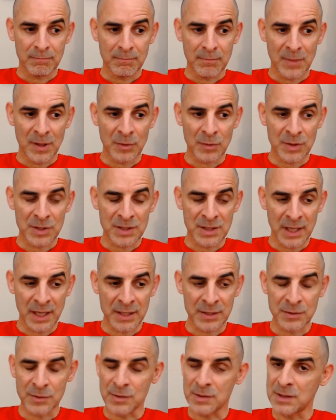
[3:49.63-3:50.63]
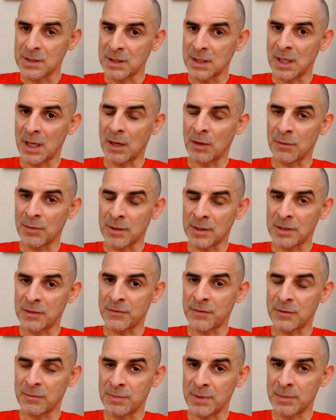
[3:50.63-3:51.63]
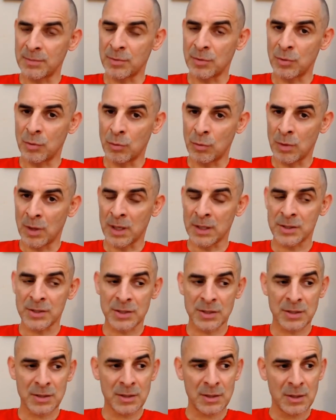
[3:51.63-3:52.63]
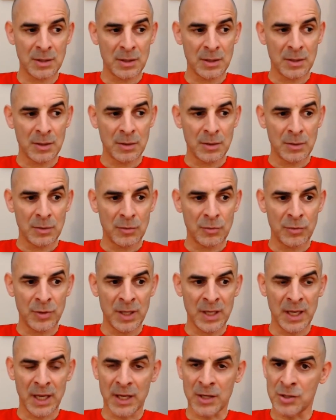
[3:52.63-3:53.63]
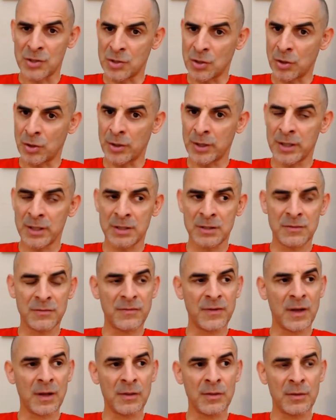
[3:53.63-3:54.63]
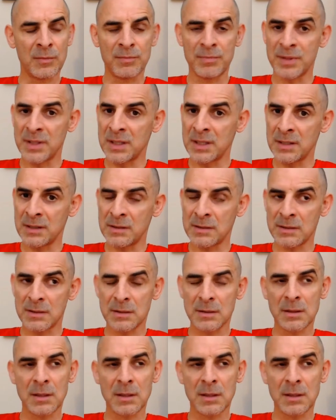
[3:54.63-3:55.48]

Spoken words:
It was nice to see how the different people who watched really enjoyed, felt the peace,